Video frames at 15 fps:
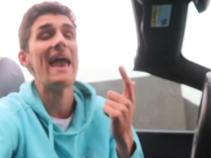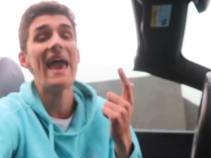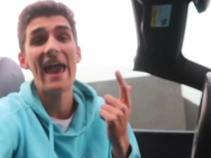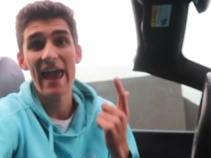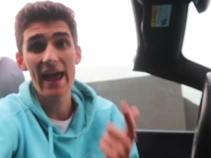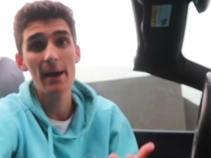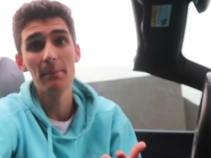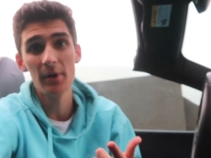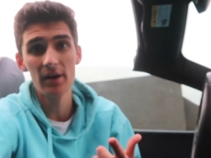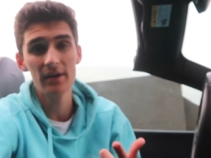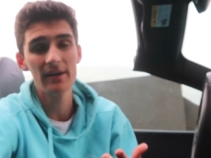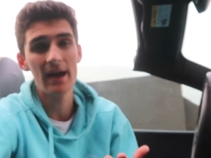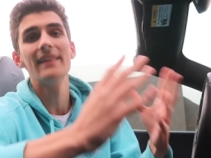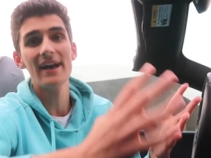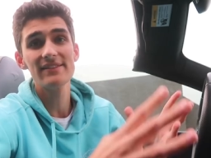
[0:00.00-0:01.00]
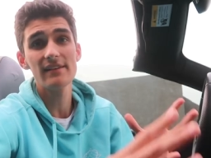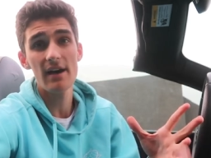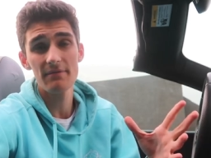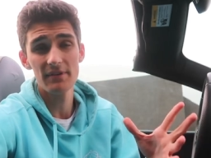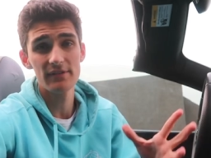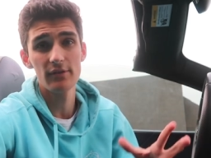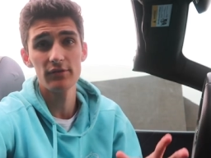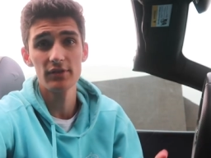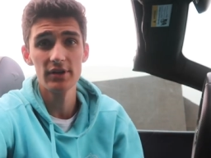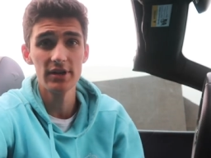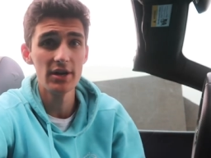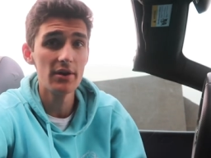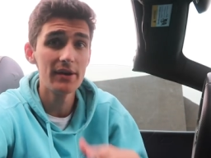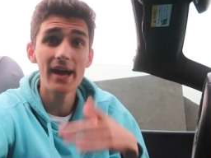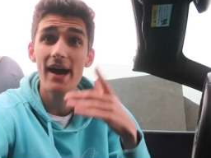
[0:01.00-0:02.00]
hammered. That's obvious those are gonna
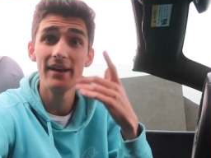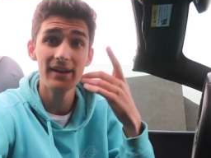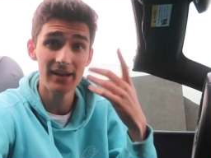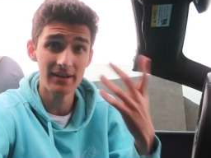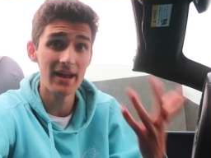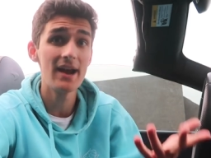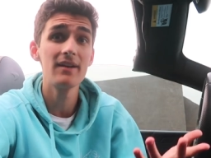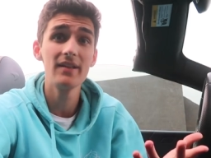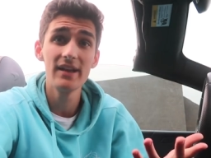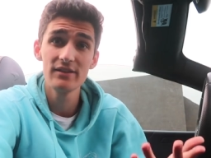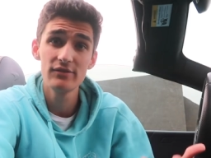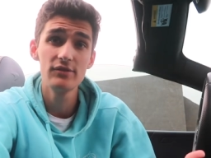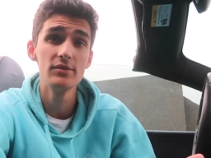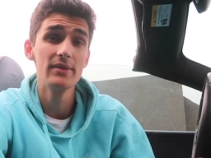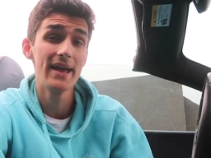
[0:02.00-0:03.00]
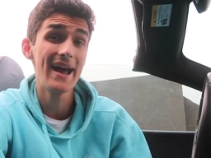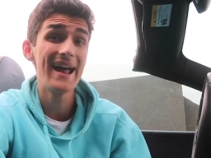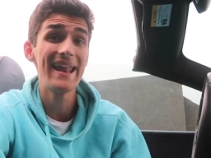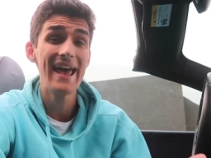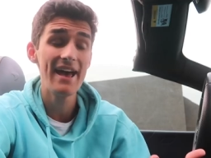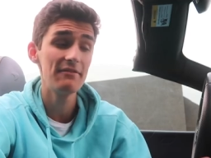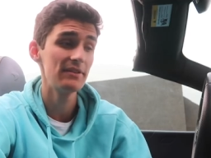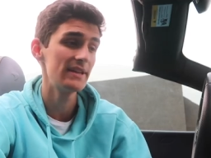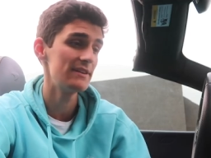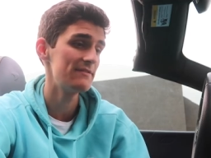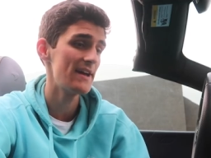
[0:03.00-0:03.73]
go down and airlines too, they got heavily